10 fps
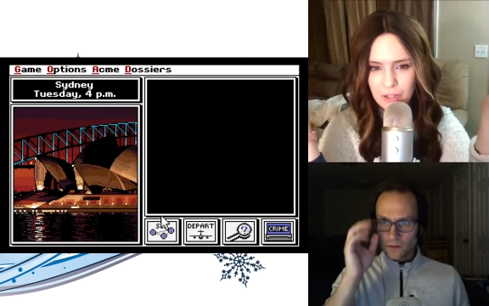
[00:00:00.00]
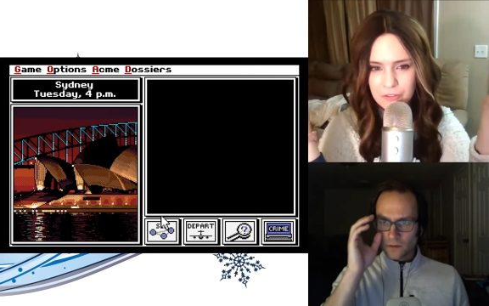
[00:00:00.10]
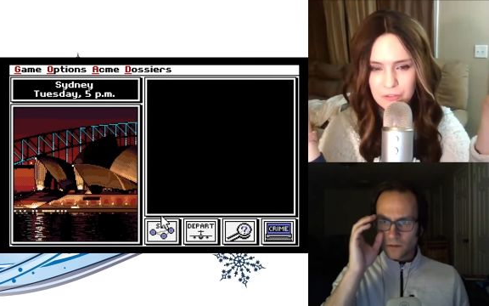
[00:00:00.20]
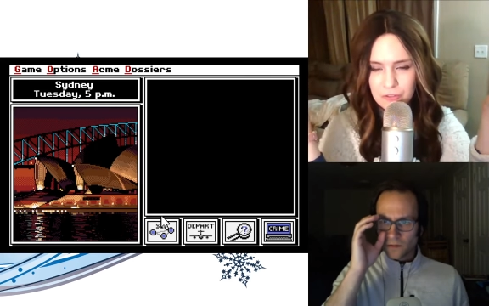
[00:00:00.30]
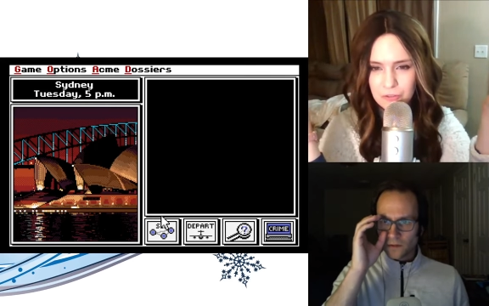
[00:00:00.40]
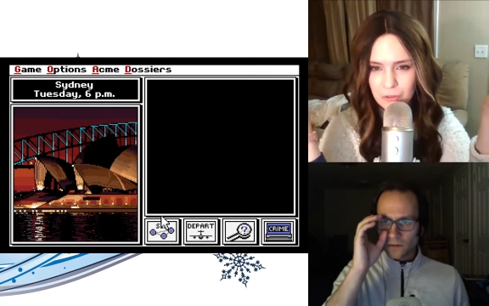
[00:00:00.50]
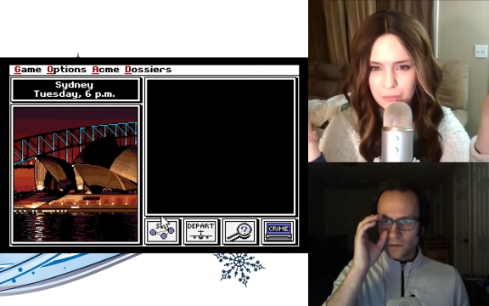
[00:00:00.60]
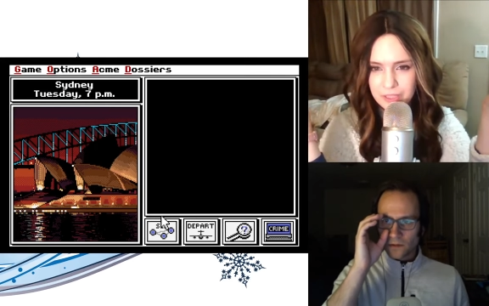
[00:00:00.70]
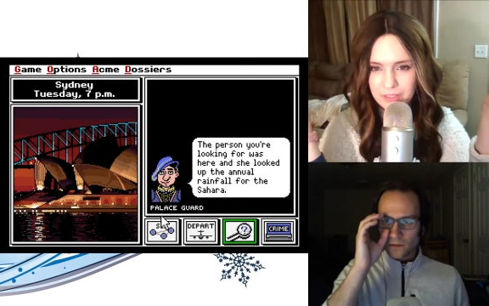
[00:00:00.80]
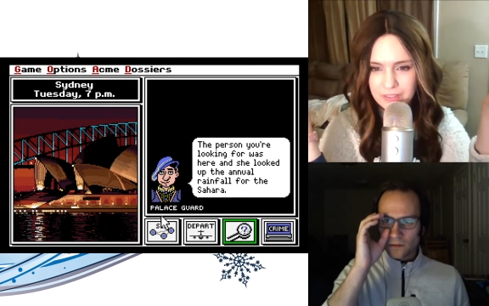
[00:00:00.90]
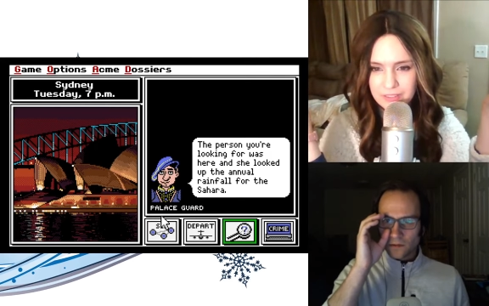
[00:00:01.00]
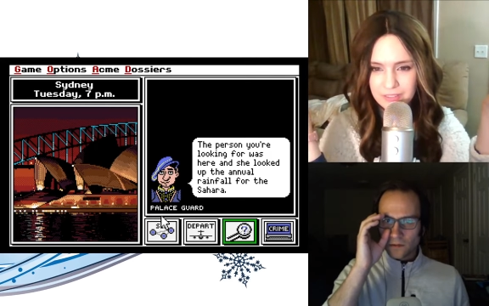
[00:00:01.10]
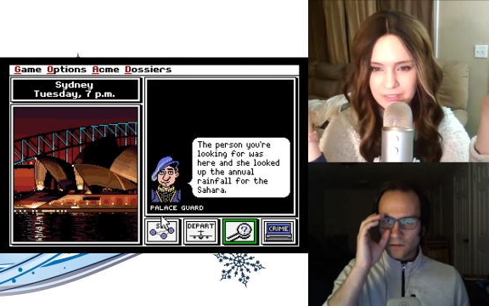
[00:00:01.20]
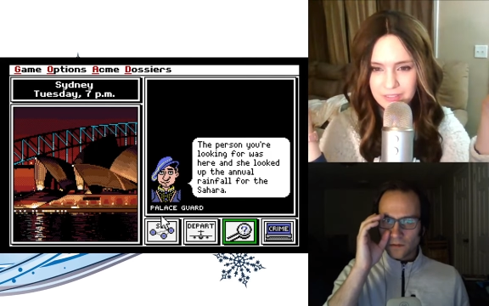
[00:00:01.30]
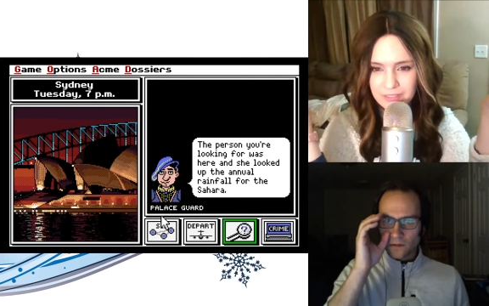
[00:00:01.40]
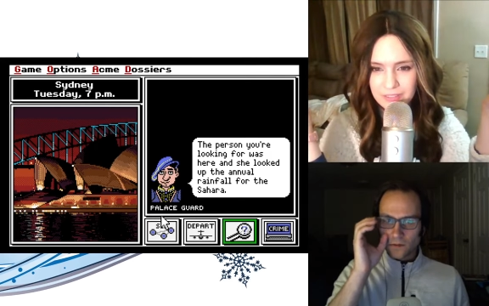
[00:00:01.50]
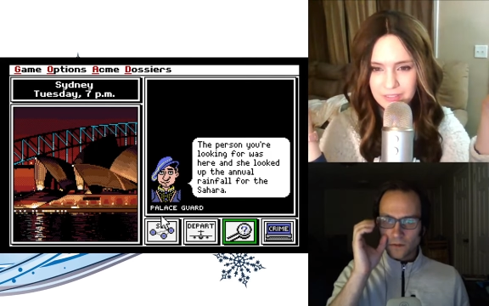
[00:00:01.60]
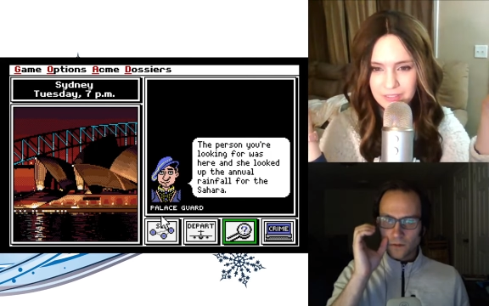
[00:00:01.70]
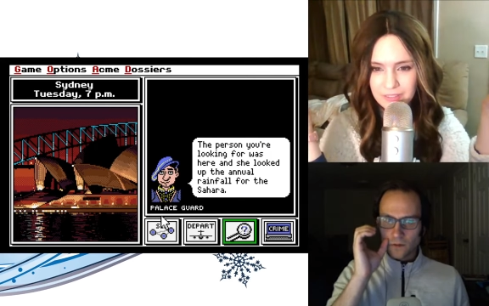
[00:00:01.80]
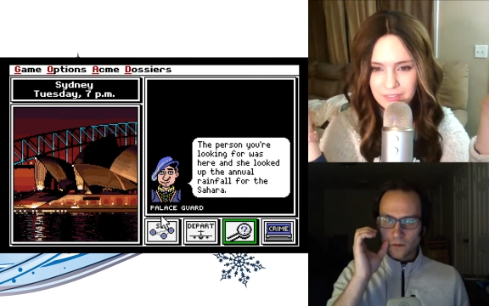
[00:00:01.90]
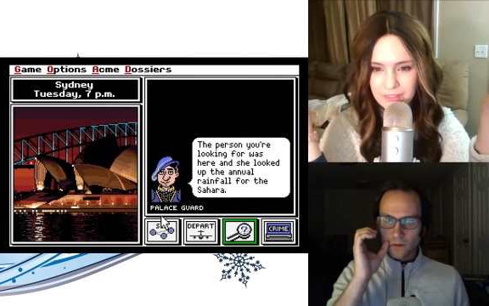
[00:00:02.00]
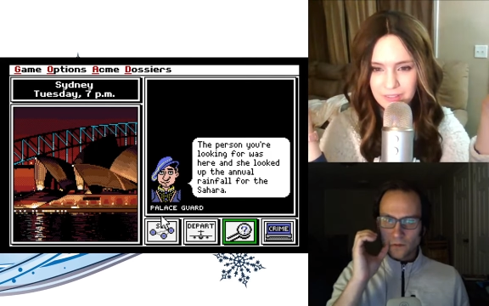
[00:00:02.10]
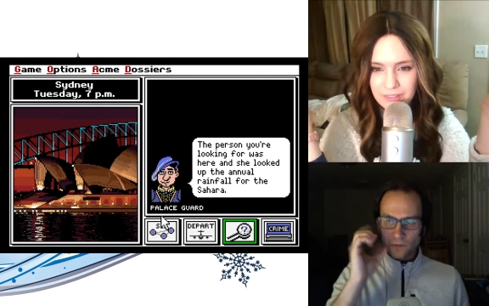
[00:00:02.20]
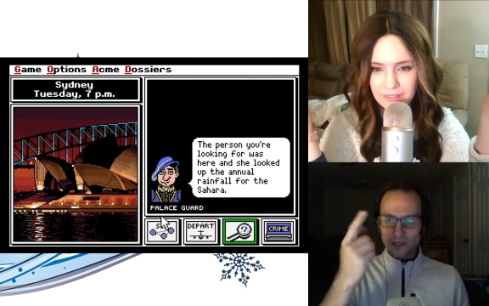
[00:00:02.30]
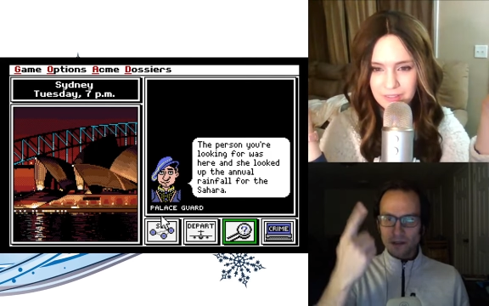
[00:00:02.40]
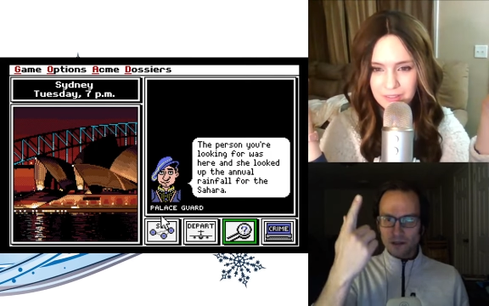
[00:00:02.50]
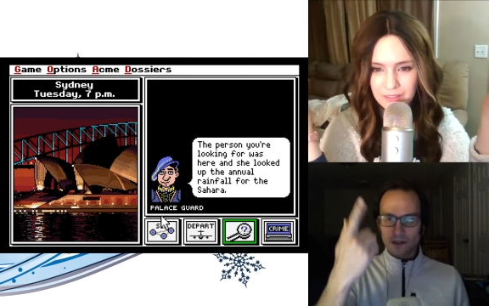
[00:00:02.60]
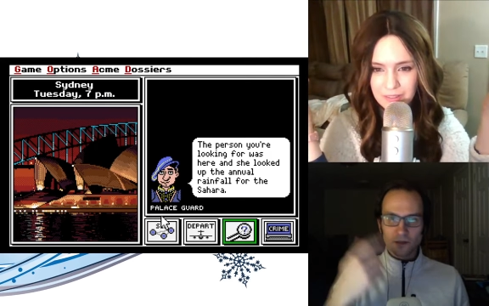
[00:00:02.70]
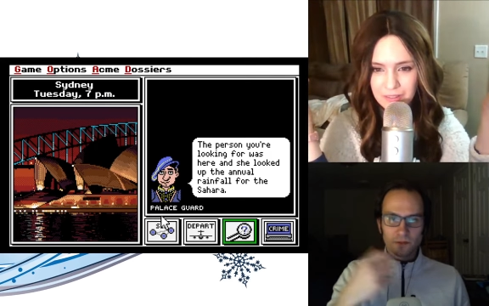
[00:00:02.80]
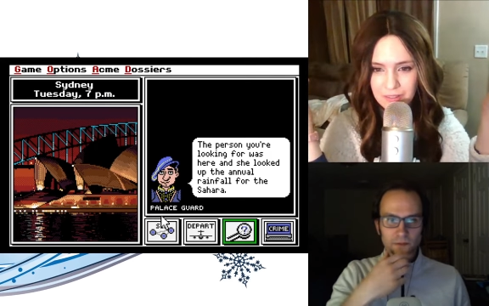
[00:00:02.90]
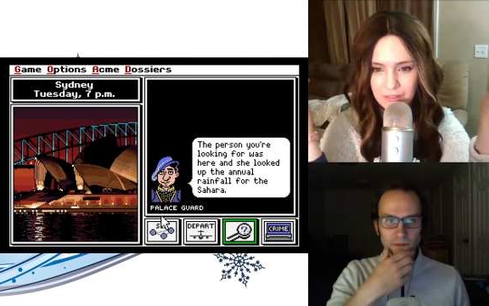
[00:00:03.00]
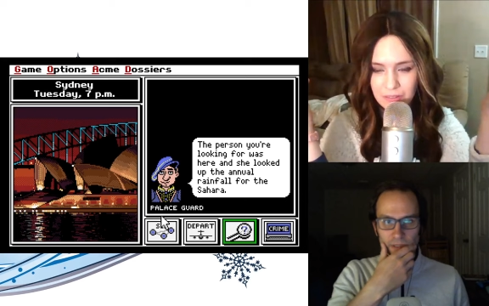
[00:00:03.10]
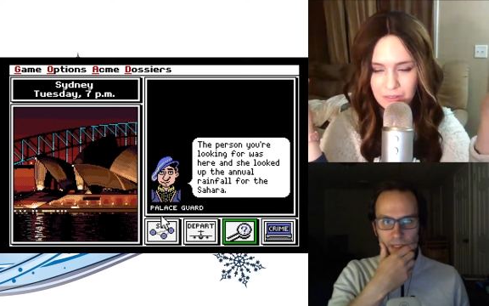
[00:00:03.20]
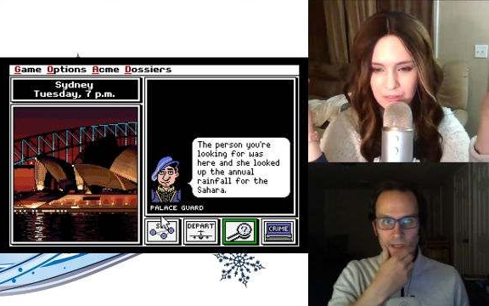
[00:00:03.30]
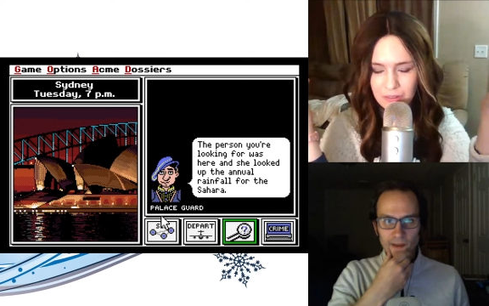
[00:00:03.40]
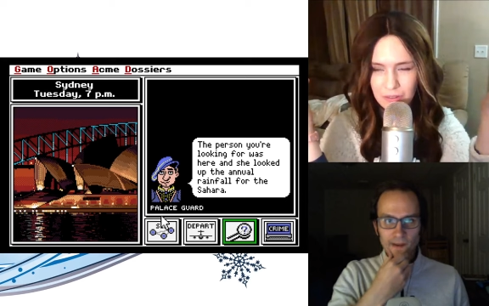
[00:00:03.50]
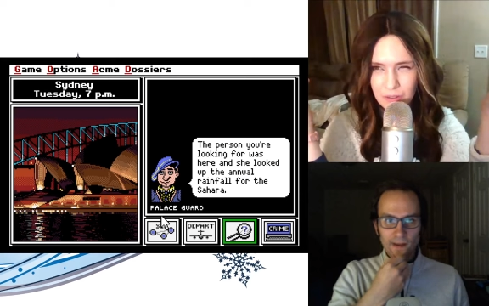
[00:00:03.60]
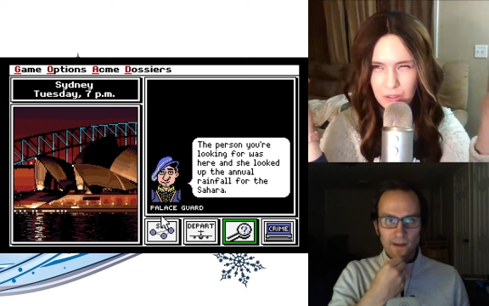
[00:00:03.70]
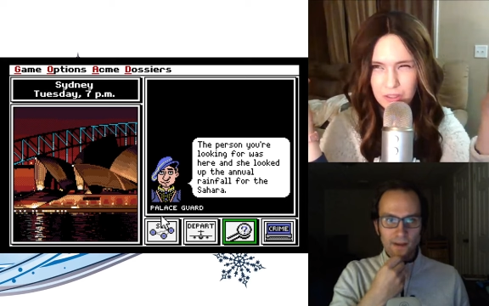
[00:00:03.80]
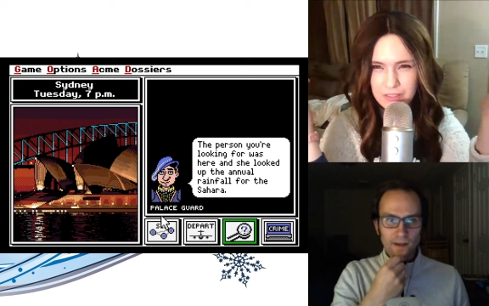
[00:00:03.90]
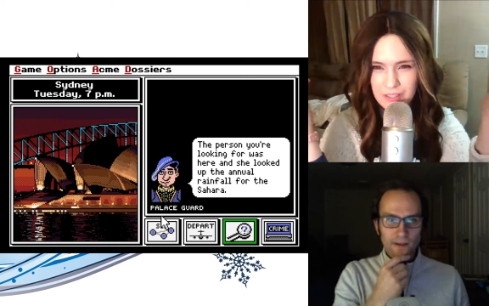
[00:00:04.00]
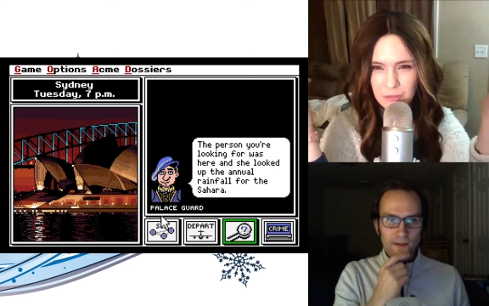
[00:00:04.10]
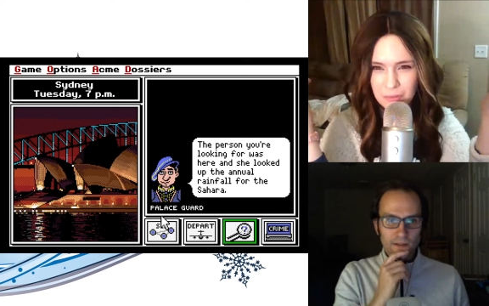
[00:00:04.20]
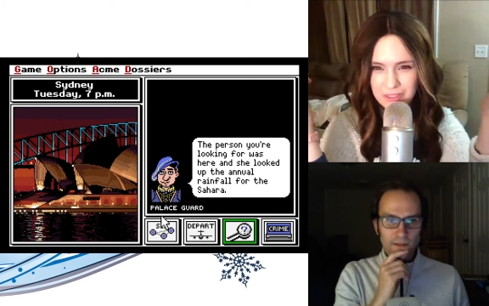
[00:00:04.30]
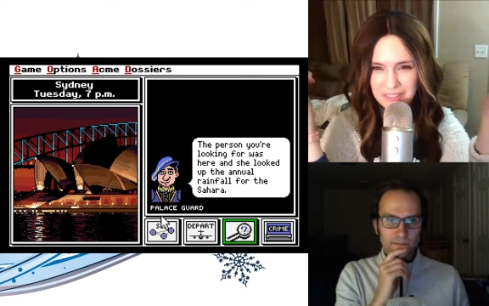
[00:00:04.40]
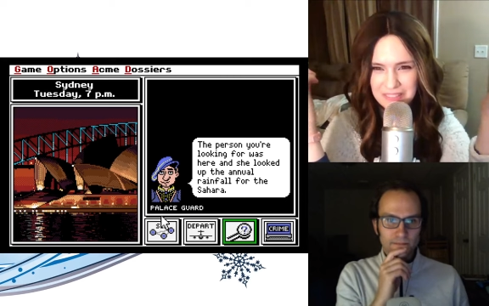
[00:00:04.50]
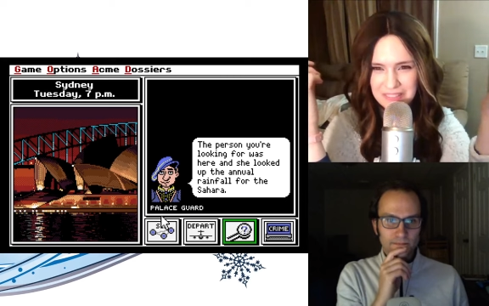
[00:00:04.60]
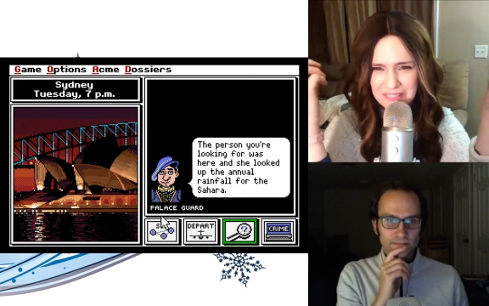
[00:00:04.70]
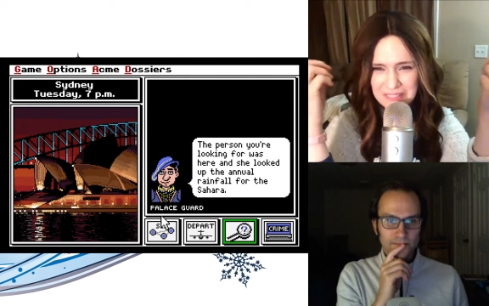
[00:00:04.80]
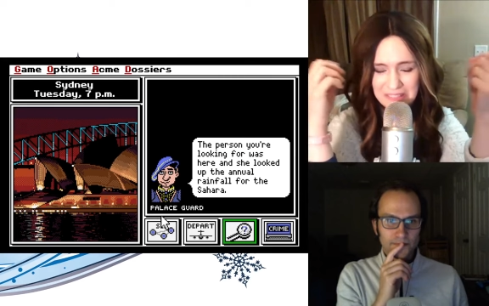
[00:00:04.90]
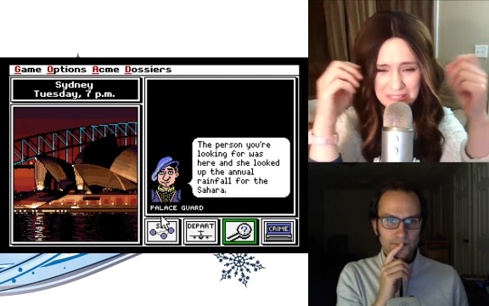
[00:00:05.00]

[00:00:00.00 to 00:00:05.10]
Speaker 1: Oslo's Norway, is it?
Speaker 2: Right, it looked like it was Norway.
Speaker 1: Or is that Sweden? Oh,